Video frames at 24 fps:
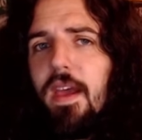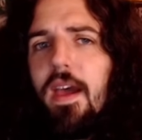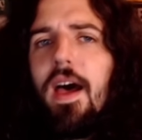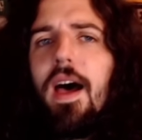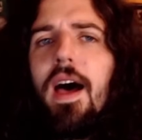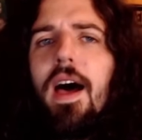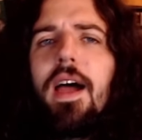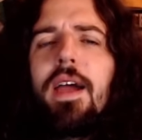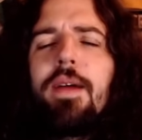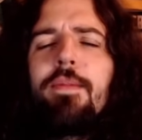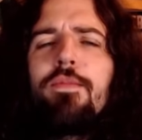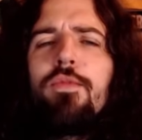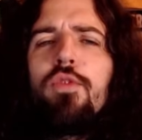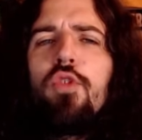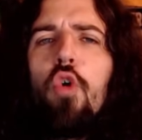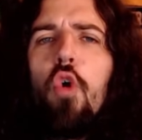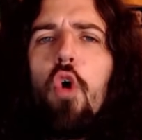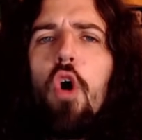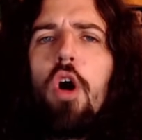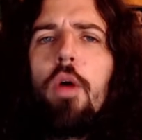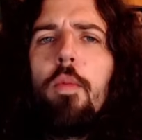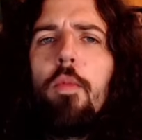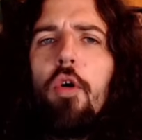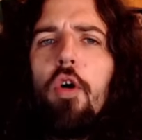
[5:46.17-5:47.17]
I'm
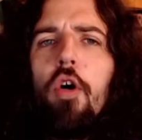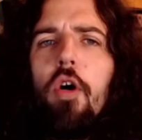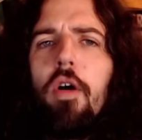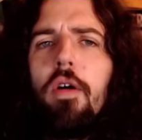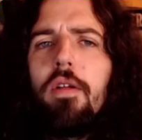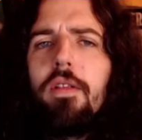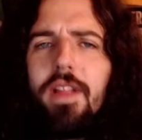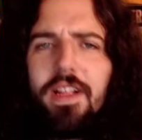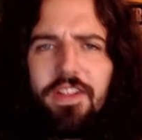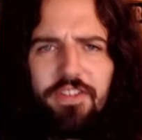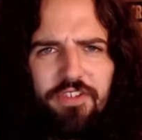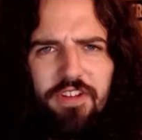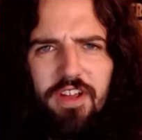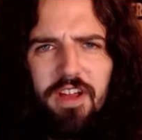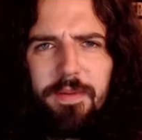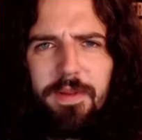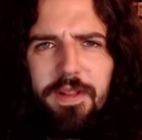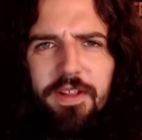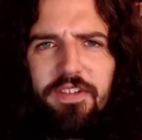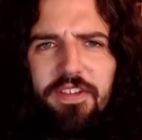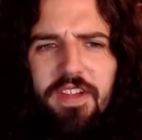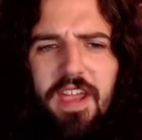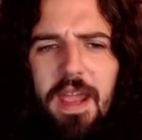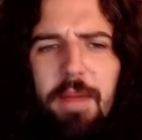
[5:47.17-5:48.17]
normal. Let's talk about
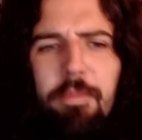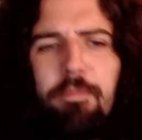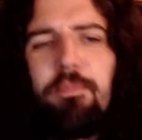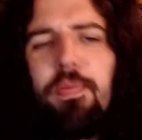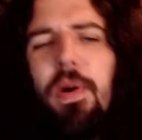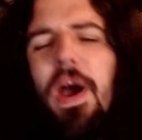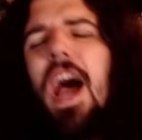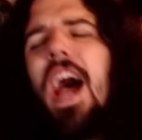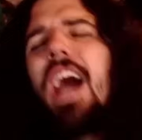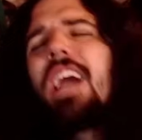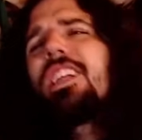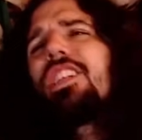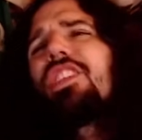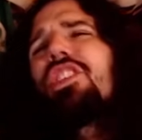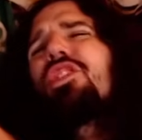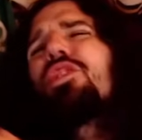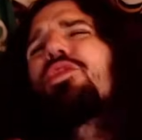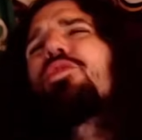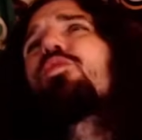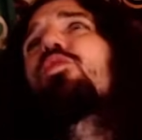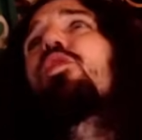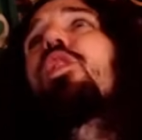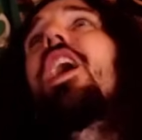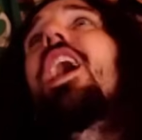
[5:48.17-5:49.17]
this game. Puck
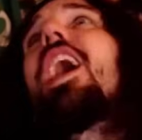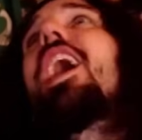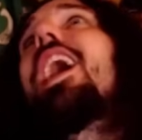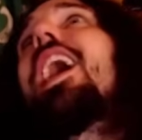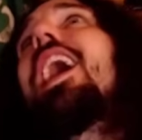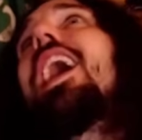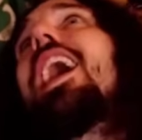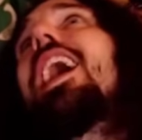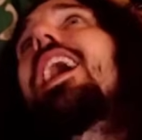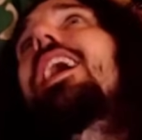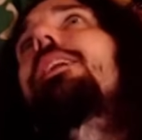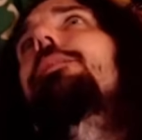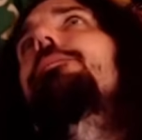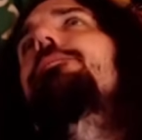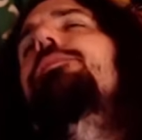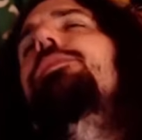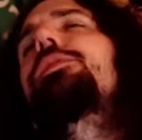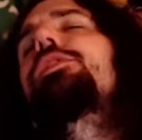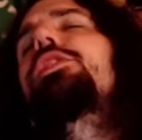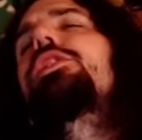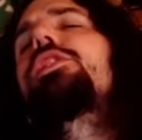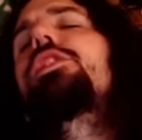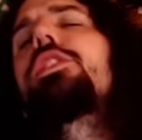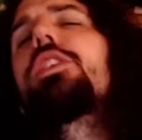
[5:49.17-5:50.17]

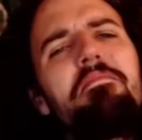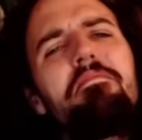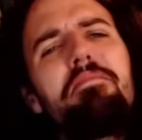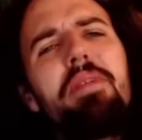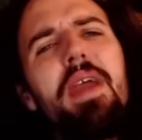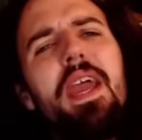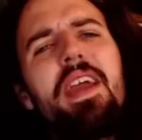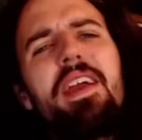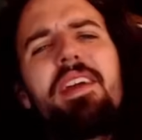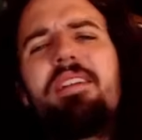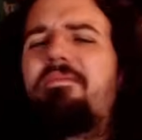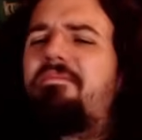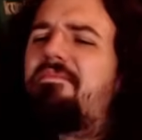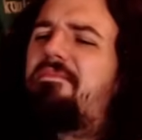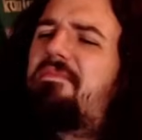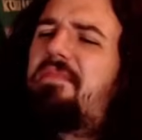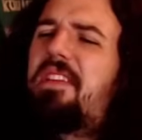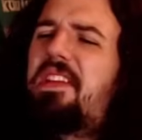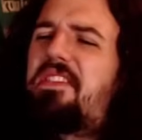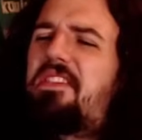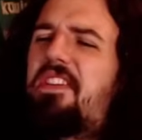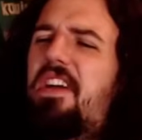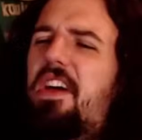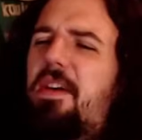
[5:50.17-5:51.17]
drops!
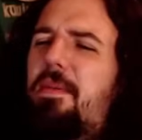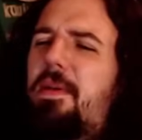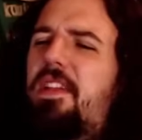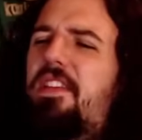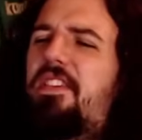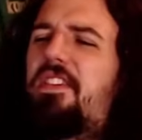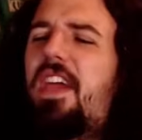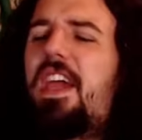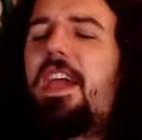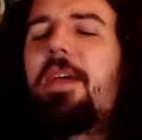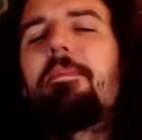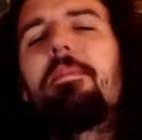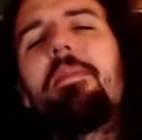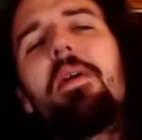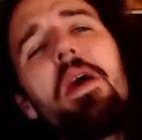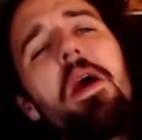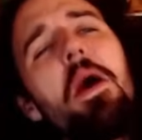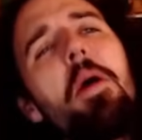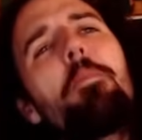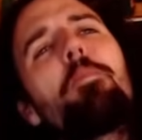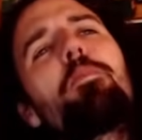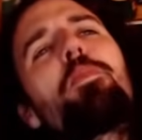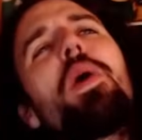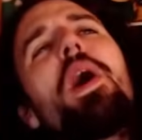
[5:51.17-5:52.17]
Let's talk about this game.
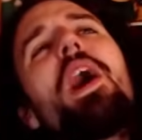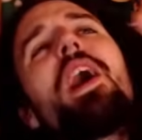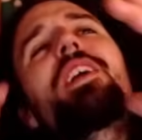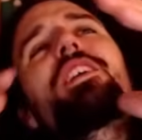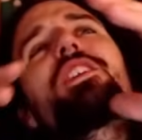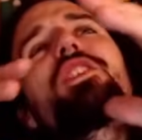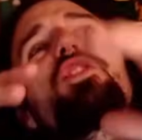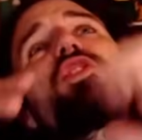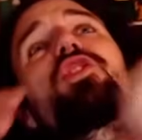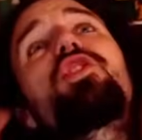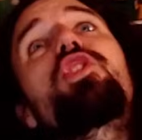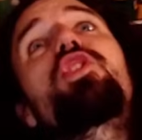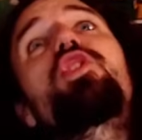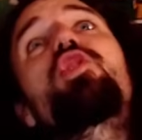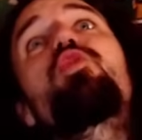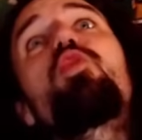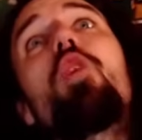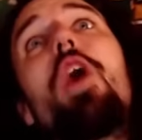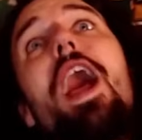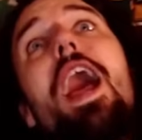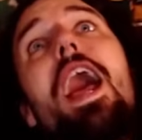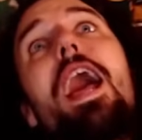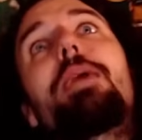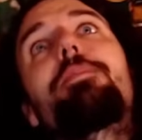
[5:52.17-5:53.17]
Puck
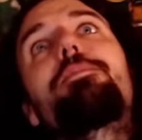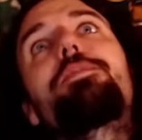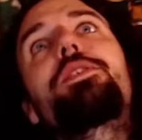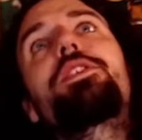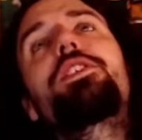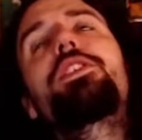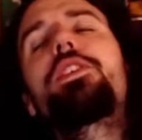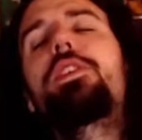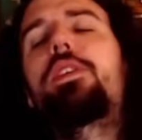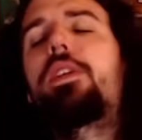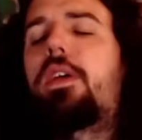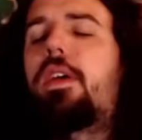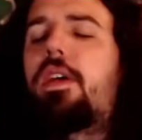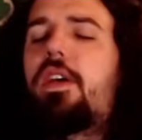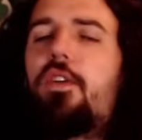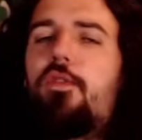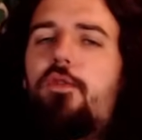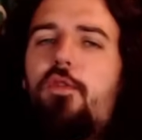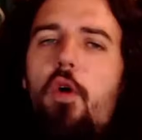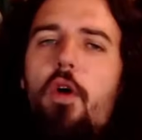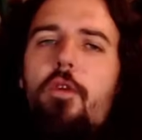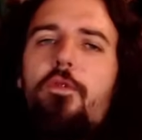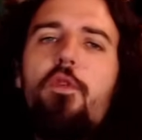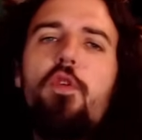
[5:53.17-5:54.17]
drops!
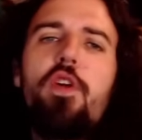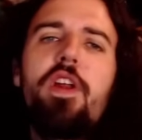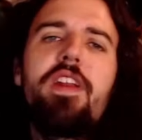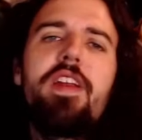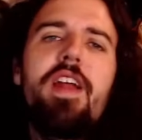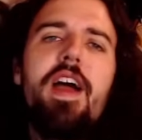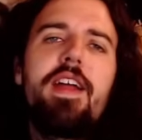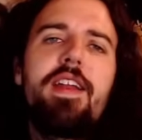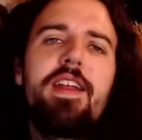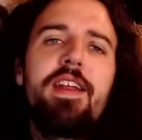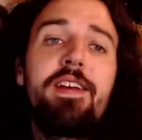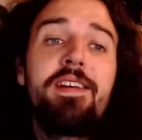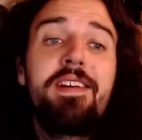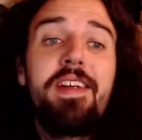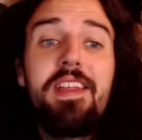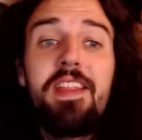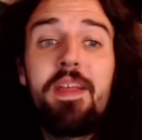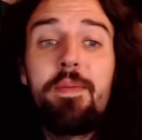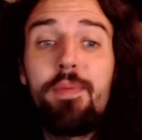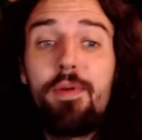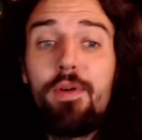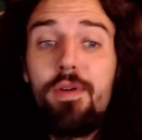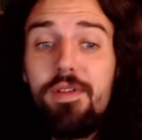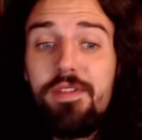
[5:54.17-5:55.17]
4:49 in, and the
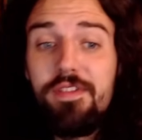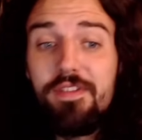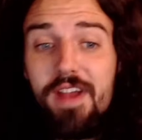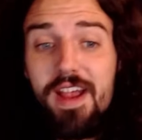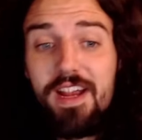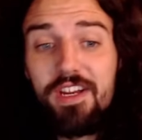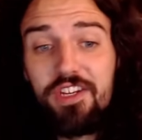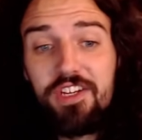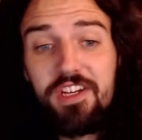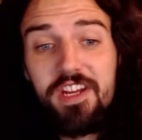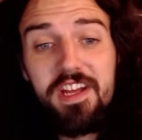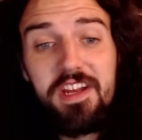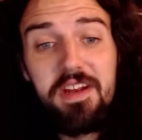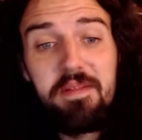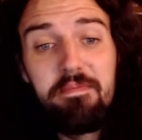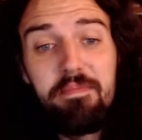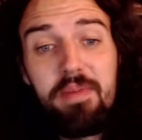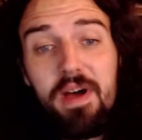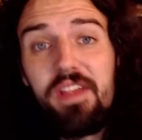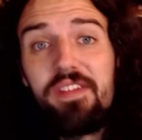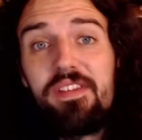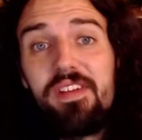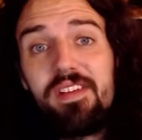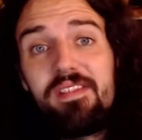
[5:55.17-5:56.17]
Bruins are actually kind of
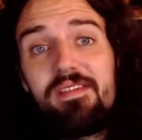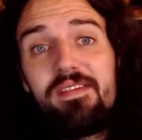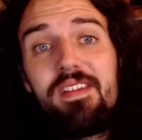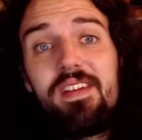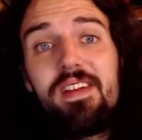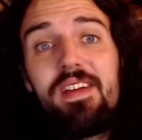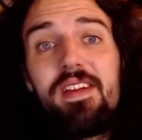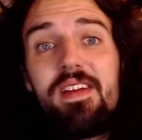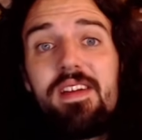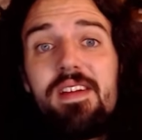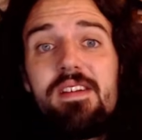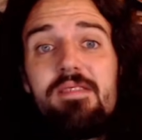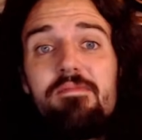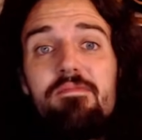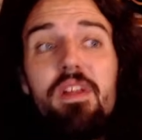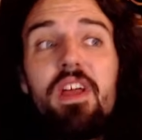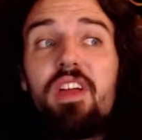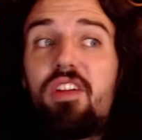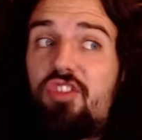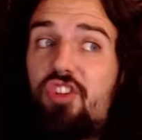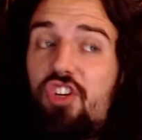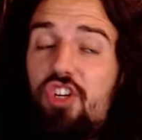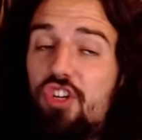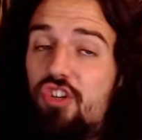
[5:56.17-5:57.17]
buzzing.
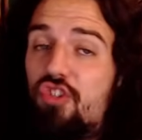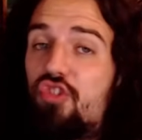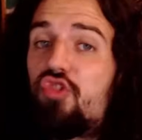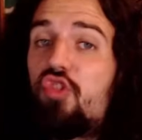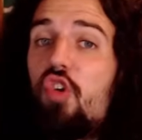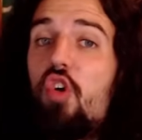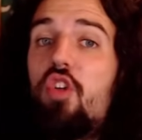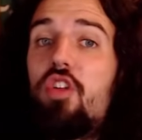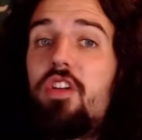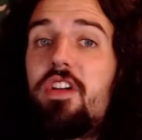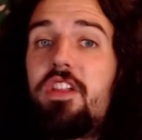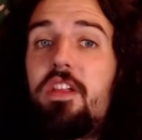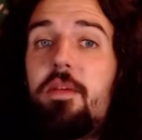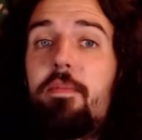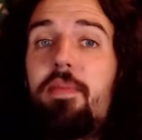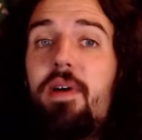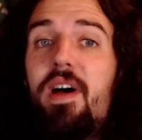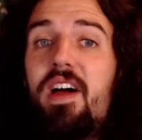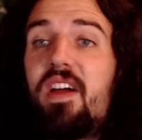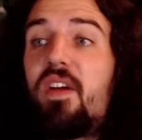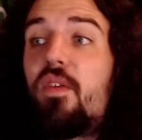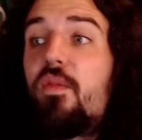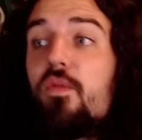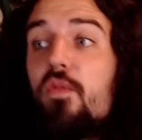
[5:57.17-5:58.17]
Like, controlling the
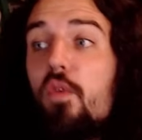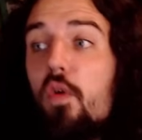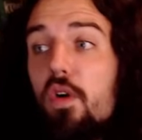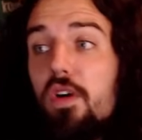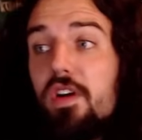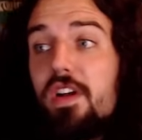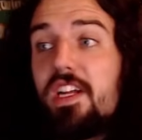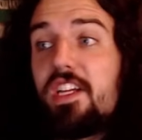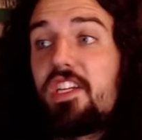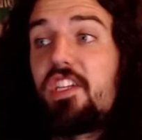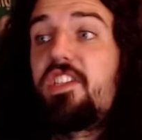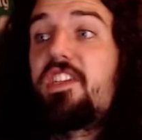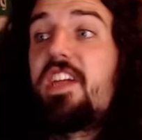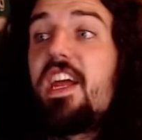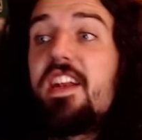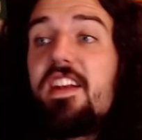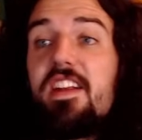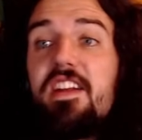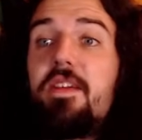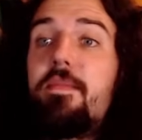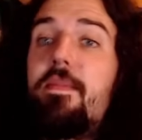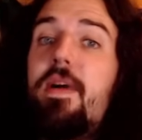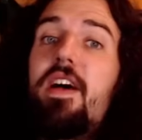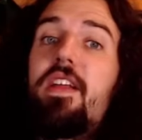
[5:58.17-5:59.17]
puck for an
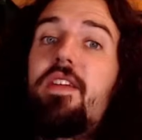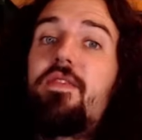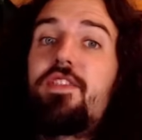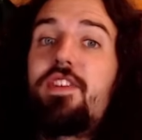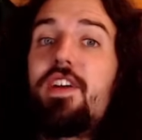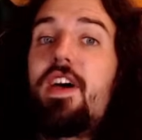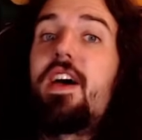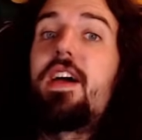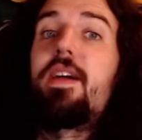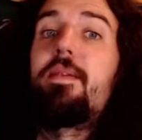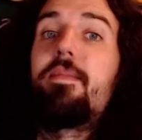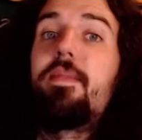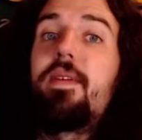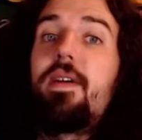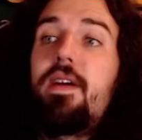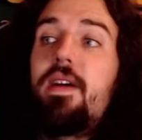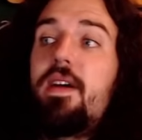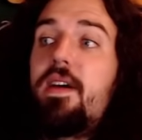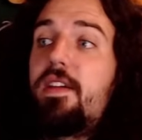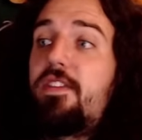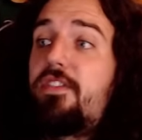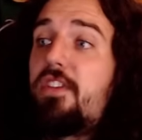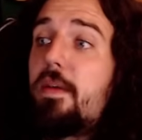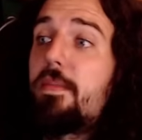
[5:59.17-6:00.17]
extended amount of time.
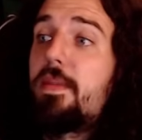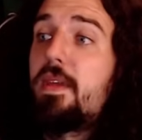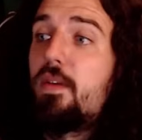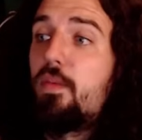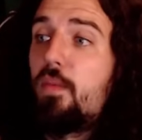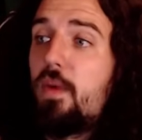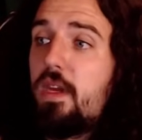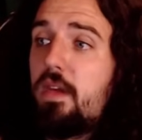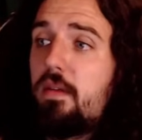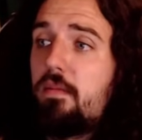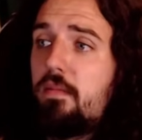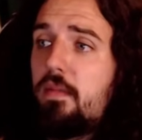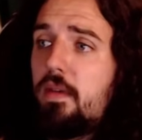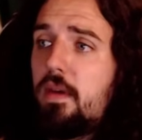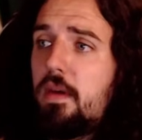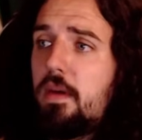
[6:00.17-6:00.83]
Something we